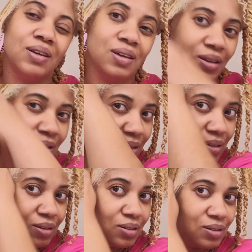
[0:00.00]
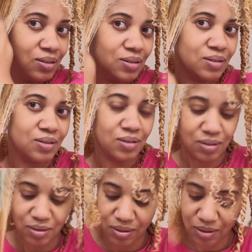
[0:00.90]

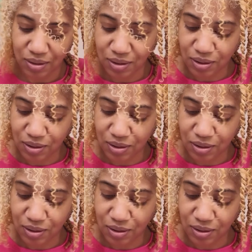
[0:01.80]
(silence)